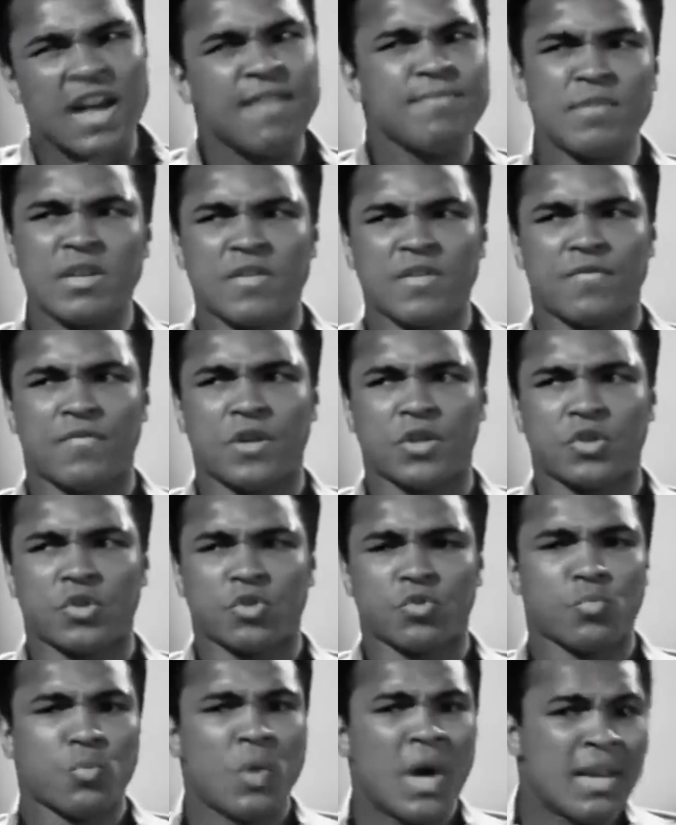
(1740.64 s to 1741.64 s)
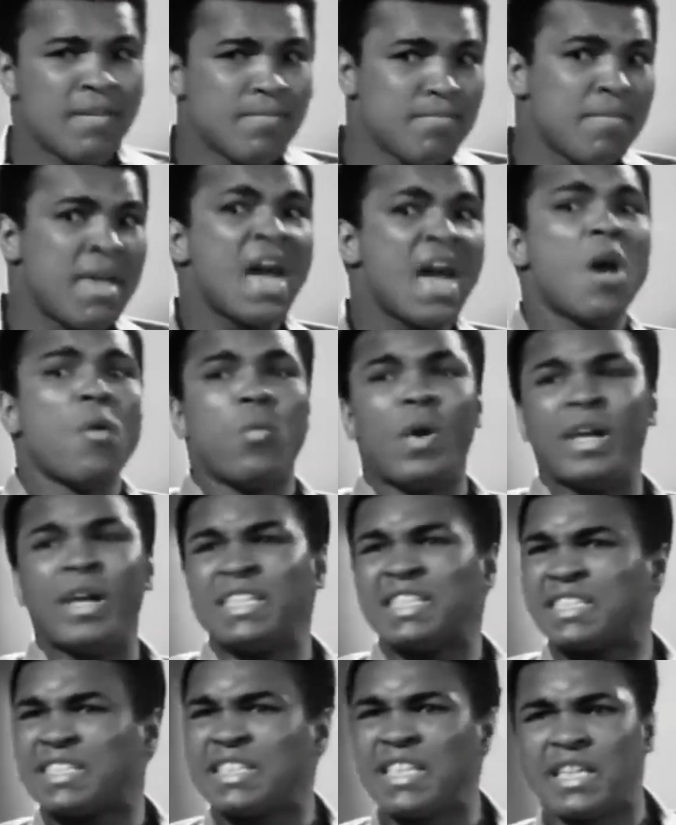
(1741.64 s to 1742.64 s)
government official, one mayor,
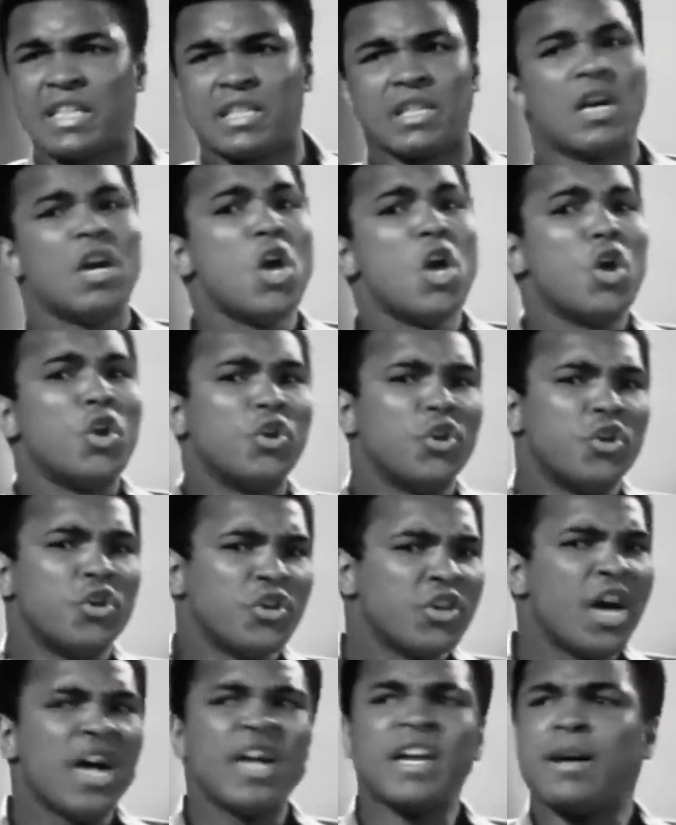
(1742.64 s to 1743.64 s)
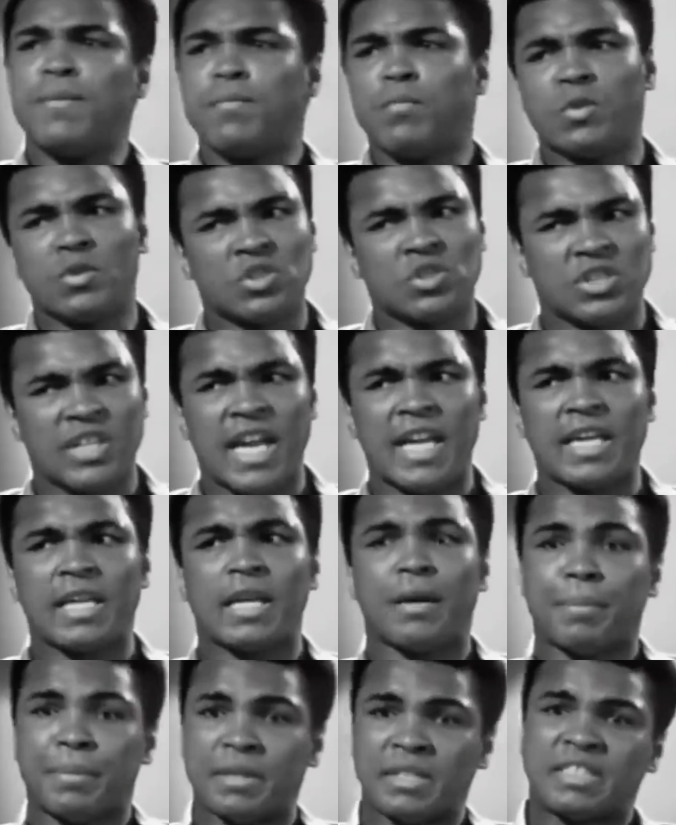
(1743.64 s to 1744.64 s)
one senator, none of them will
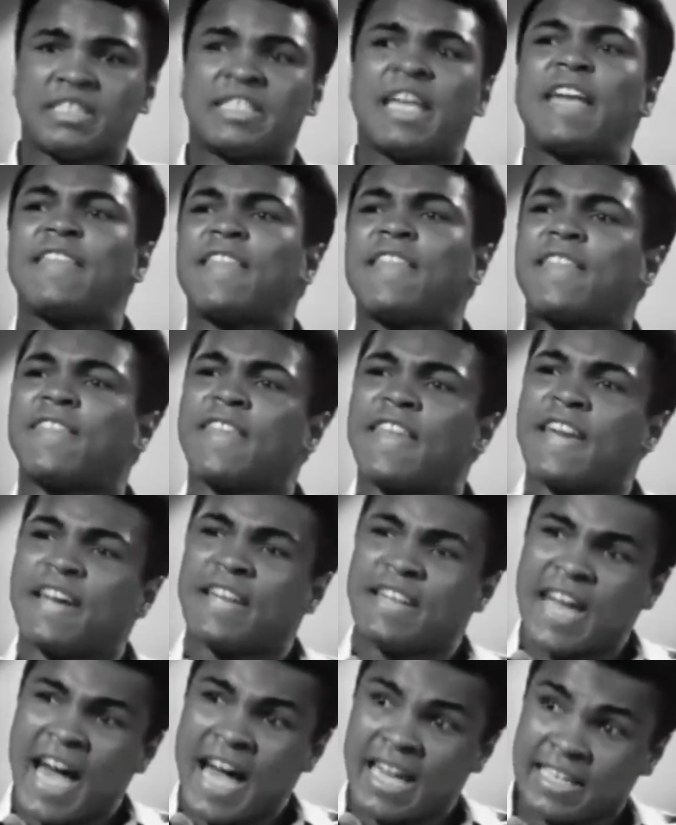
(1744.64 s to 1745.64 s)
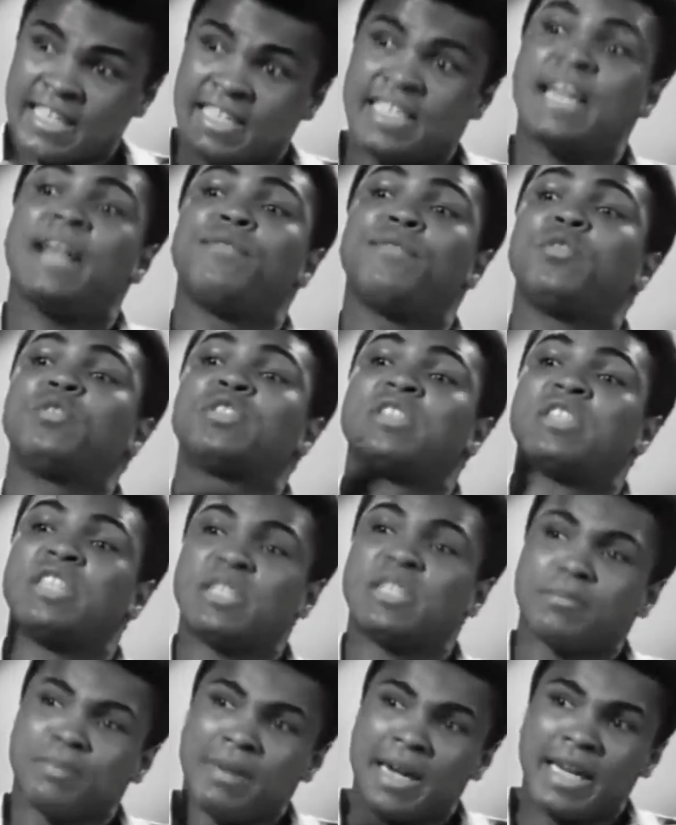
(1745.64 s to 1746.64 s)
stand up and say that they are not devils and
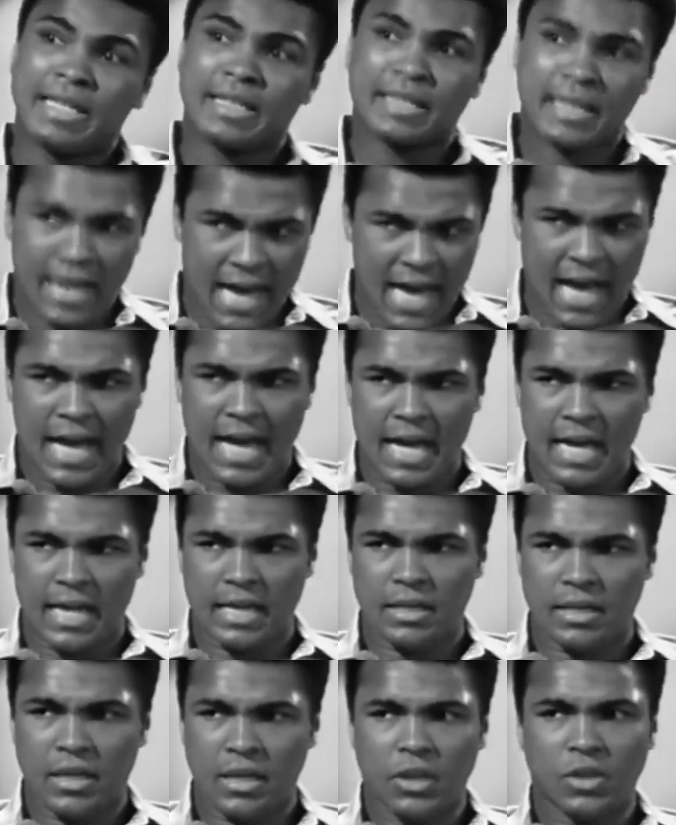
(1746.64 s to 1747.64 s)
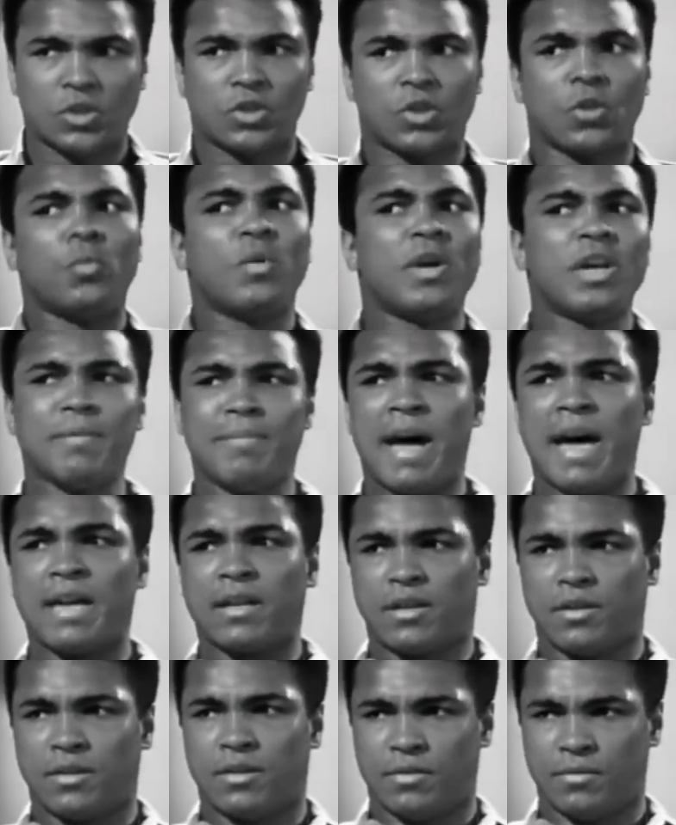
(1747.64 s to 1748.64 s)
this man is lying. So what am
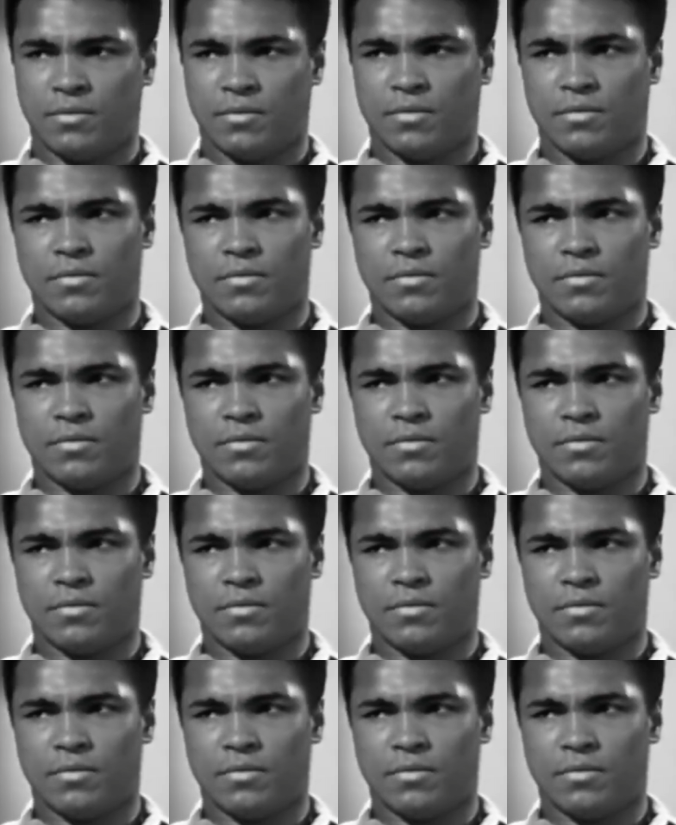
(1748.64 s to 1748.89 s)
I to do?